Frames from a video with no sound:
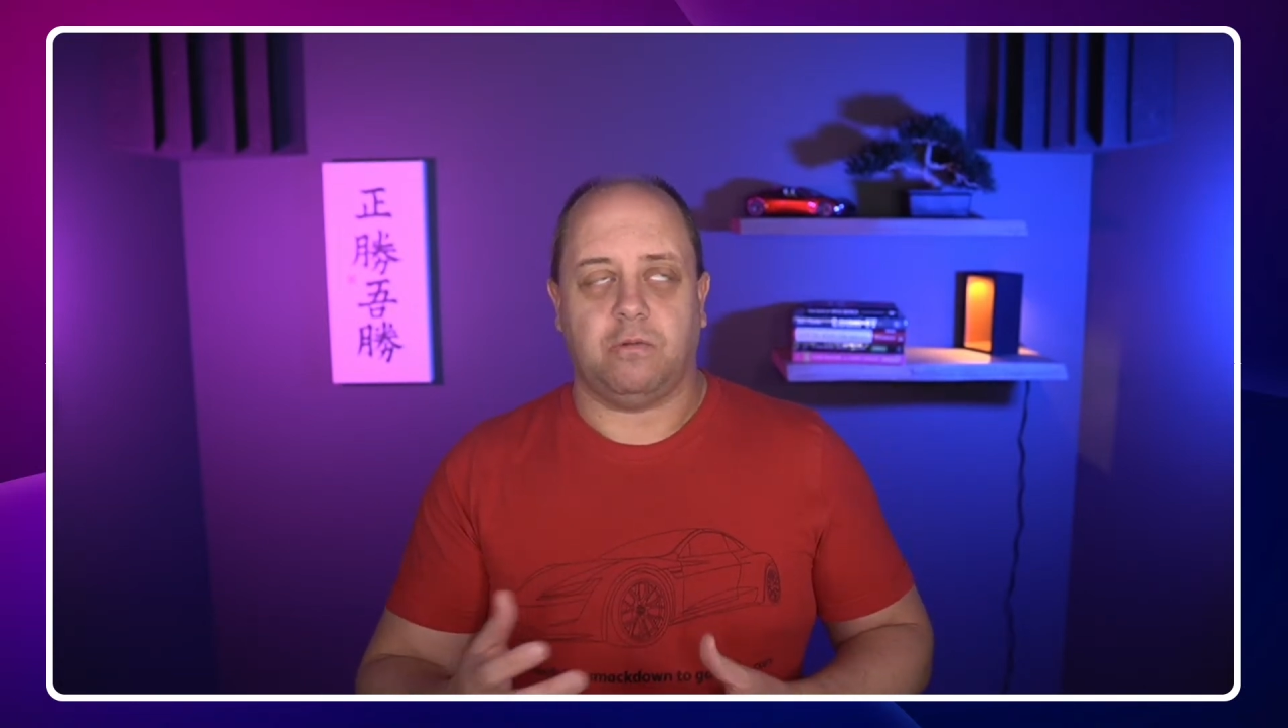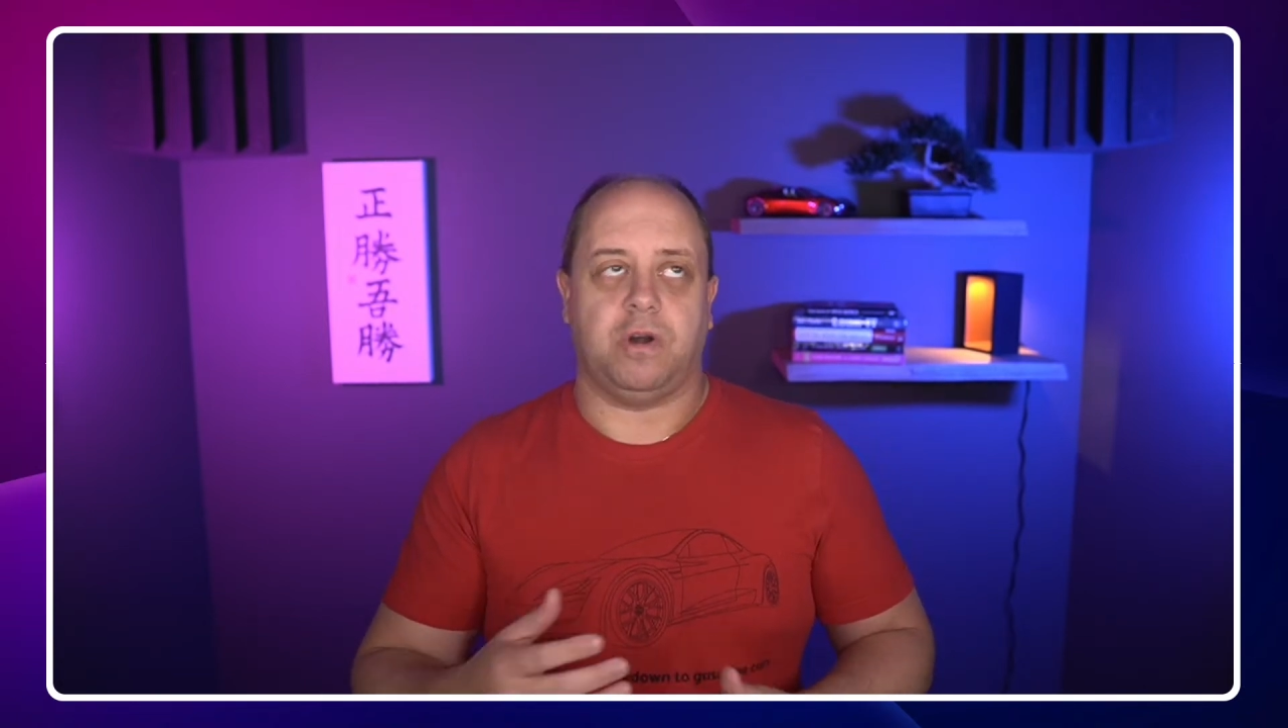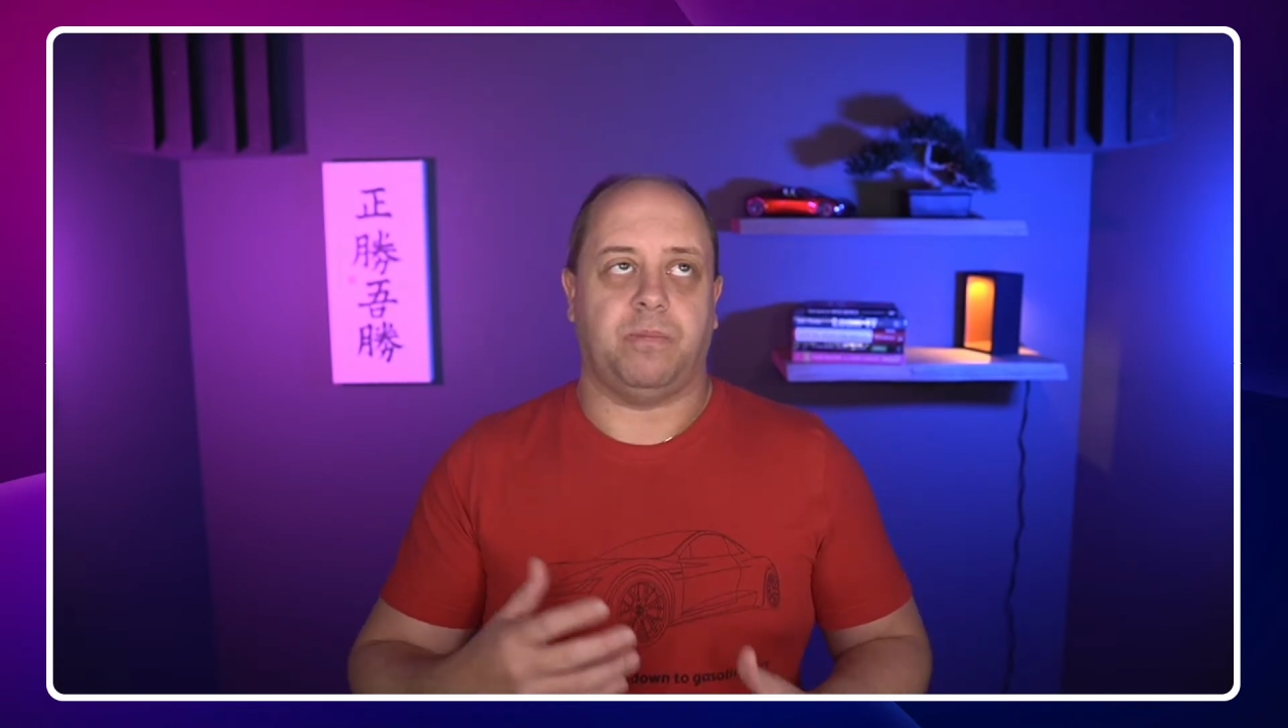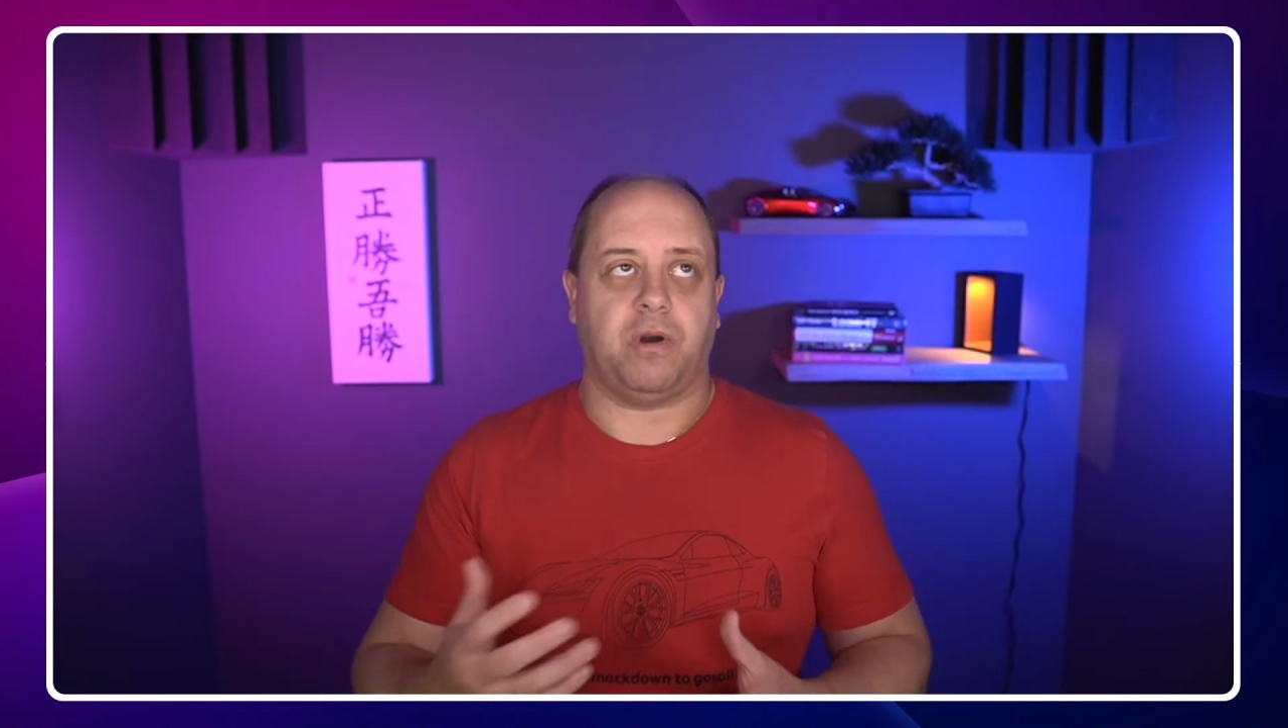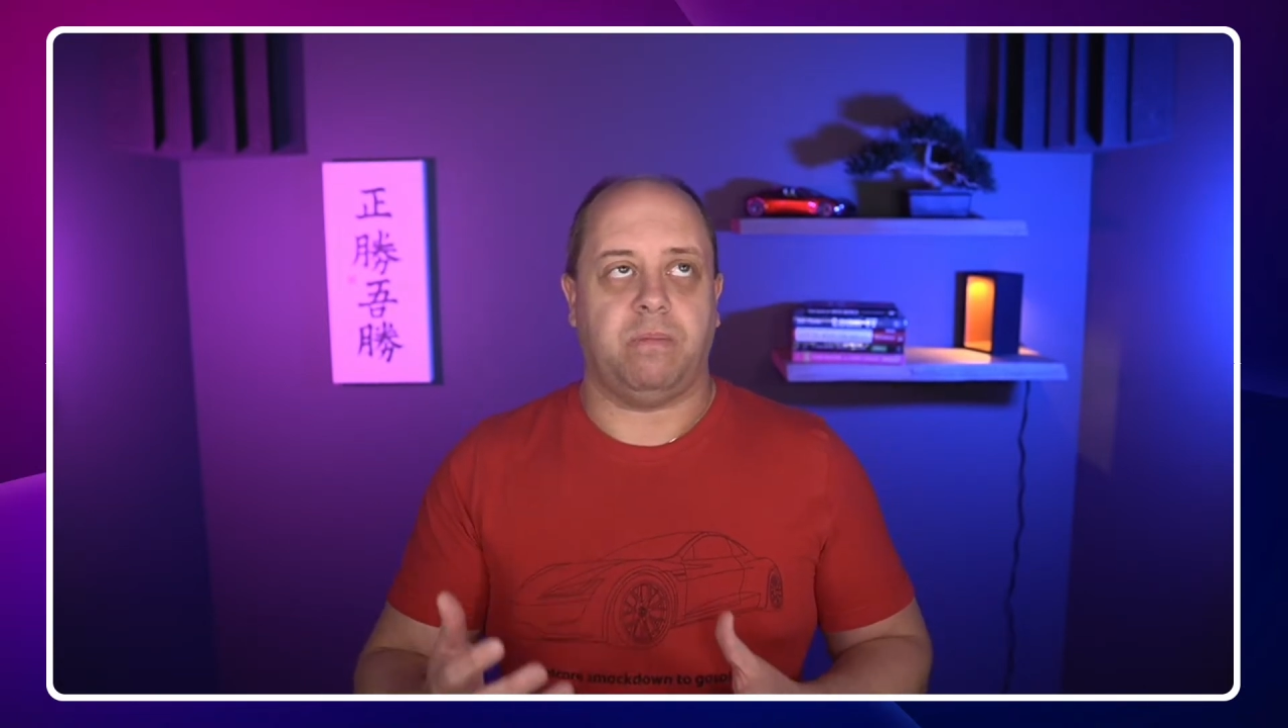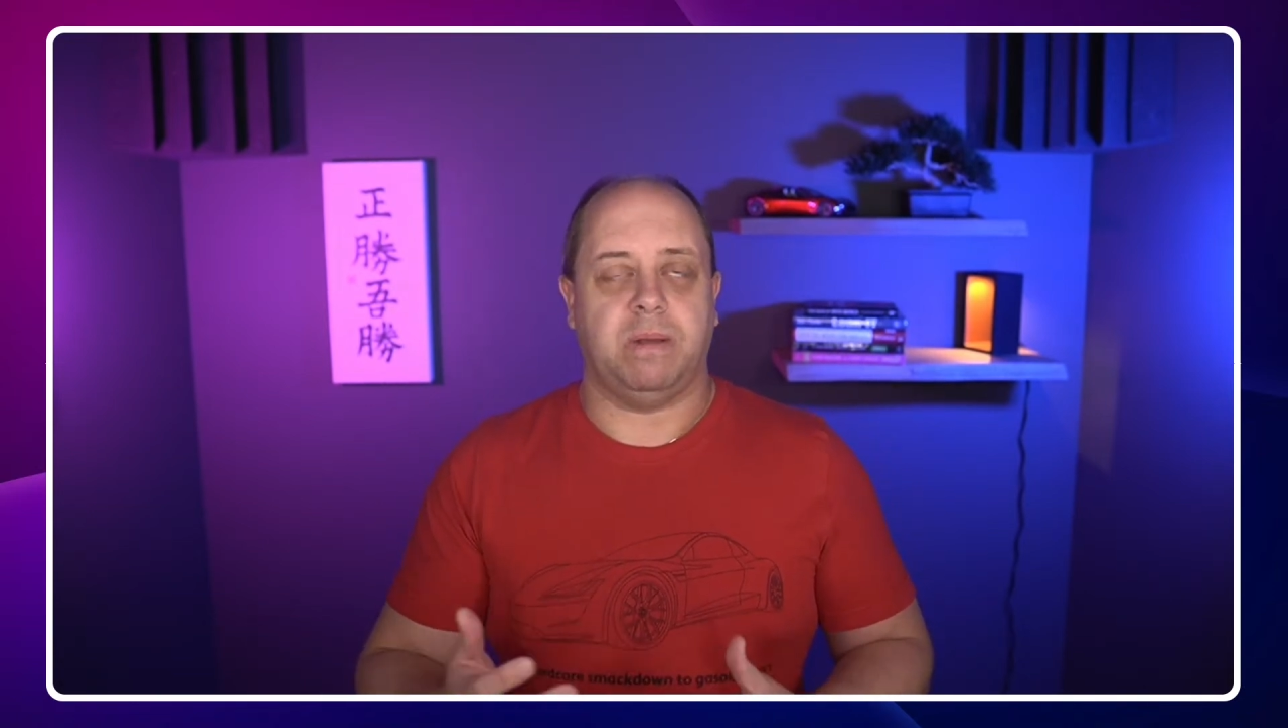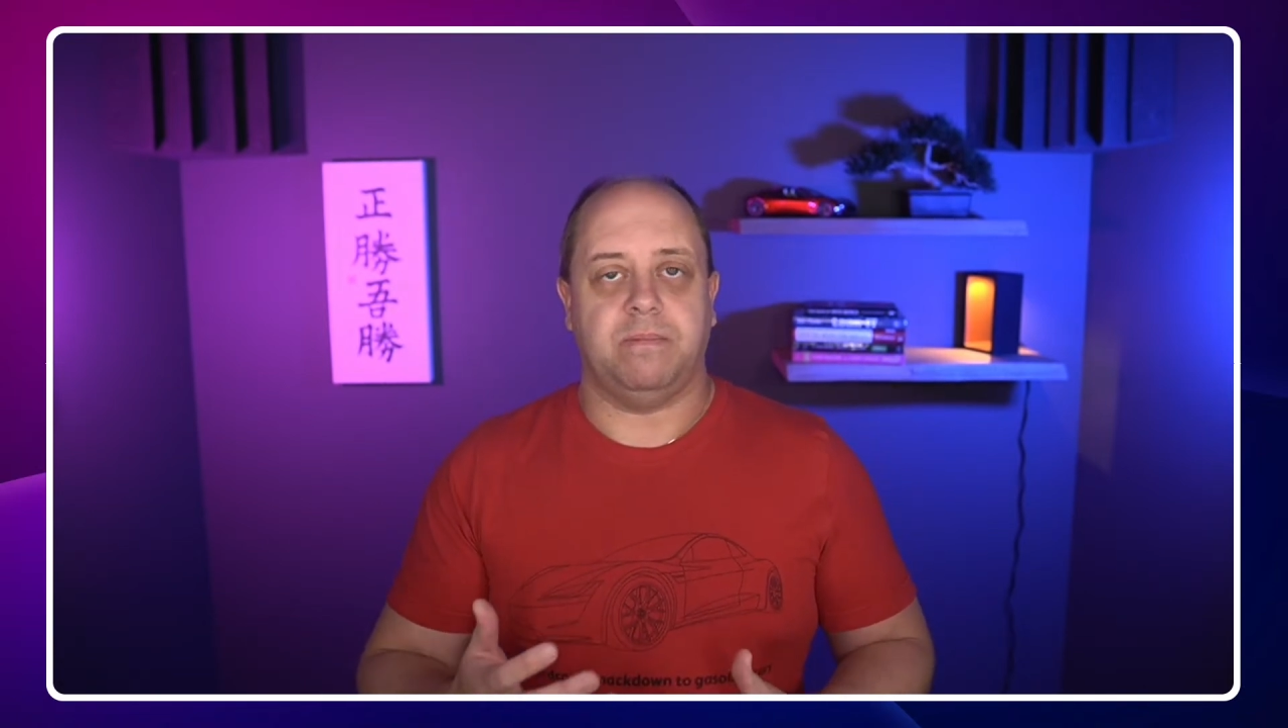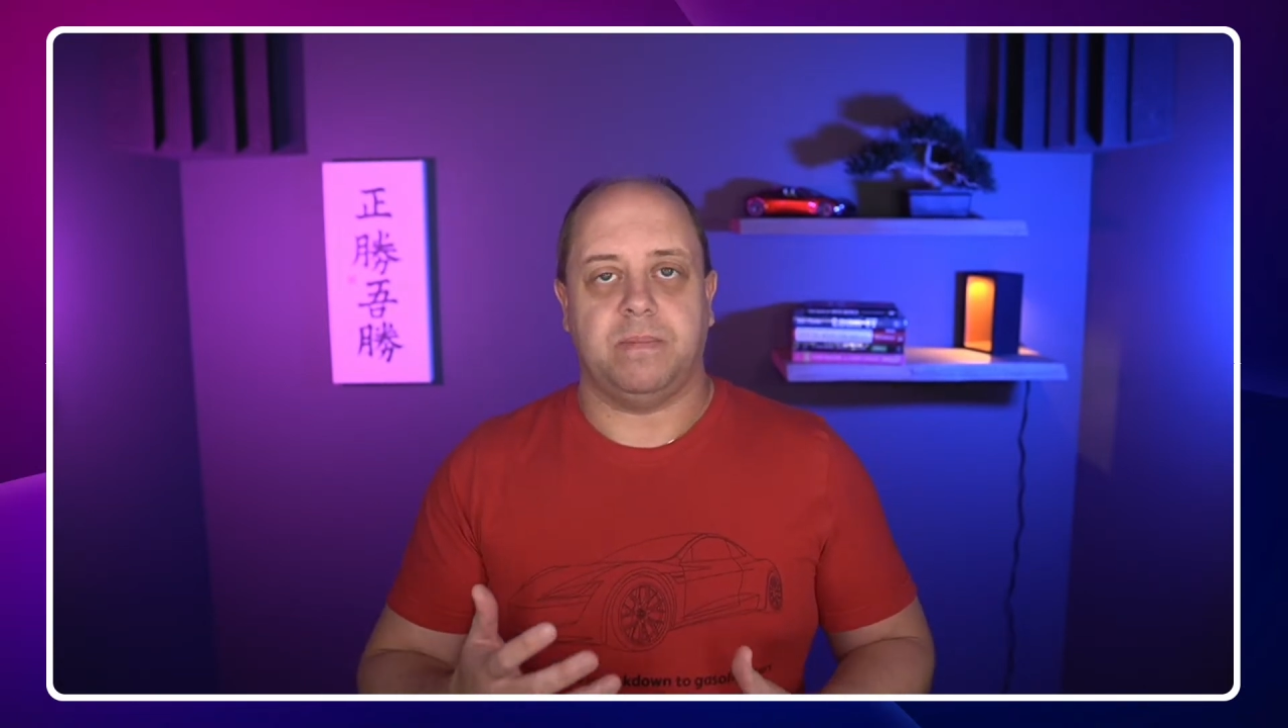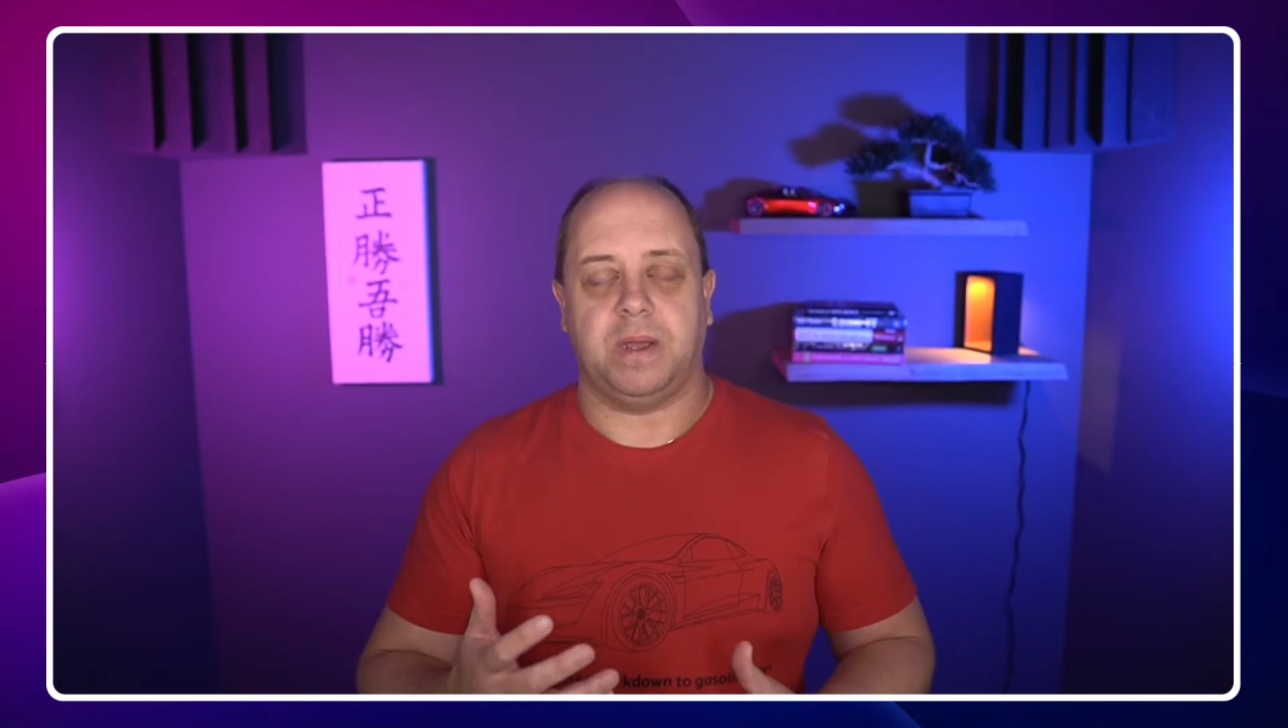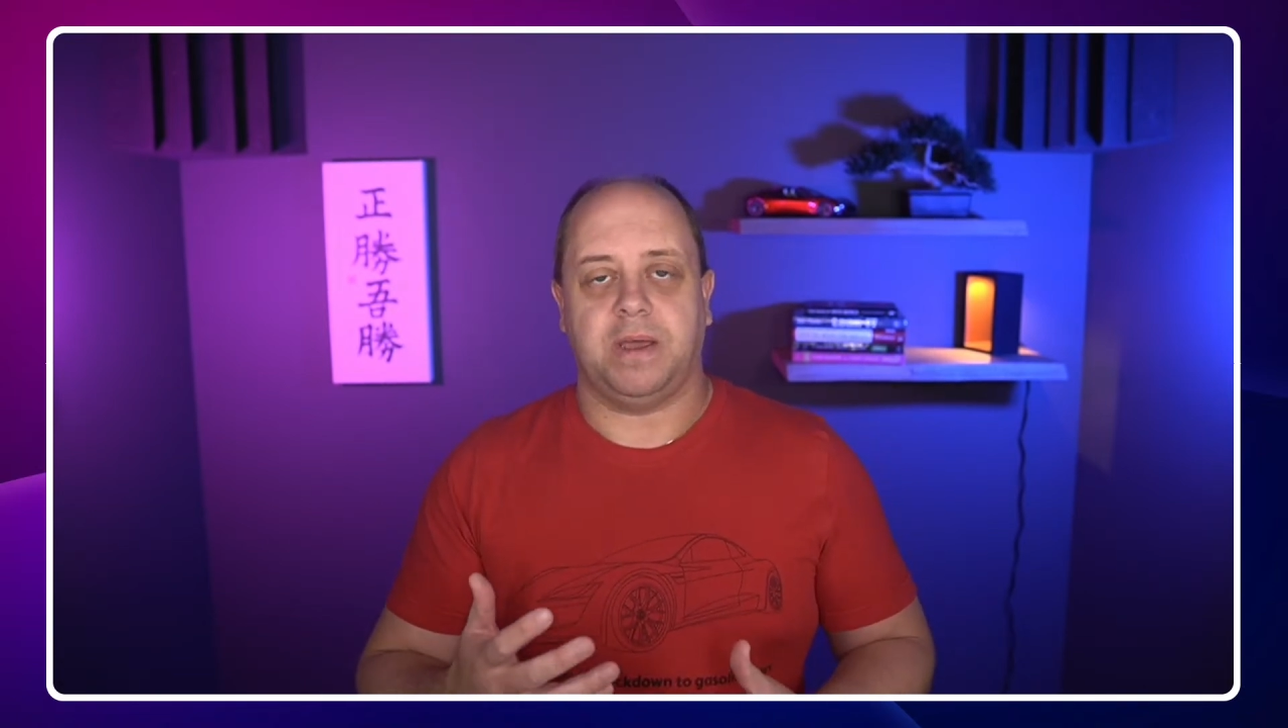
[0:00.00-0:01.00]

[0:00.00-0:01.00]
or the problem,